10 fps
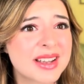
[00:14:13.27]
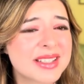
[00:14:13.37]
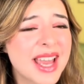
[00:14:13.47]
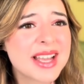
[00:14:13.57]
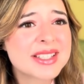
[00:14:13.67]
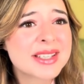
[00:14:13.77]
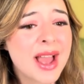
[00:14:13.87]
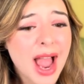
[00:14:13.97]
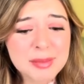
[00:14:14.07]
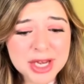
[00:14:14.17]
Yes, I
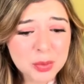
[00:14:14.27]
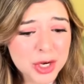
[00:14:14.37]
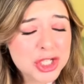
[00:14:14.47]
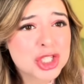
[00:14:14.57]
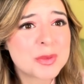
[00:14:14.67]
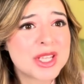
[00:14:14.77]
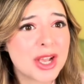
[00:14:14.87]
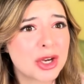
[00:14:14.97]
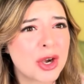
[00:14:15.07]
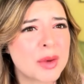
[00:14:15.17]
made a wish to be
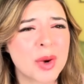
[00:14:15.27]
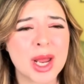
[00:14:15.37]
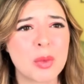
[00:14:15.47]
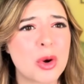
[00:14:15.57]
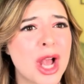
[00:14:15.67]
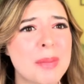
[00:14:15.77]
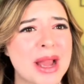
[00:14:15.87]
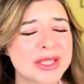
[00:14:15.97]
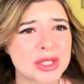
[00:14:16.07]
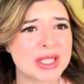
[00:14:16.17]
younger, and when I woke up, I
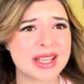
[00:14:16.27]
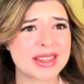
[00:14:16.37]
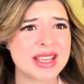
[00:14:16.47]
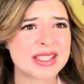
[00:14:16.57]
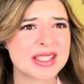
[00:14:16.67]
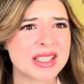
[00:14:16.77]
looked like this.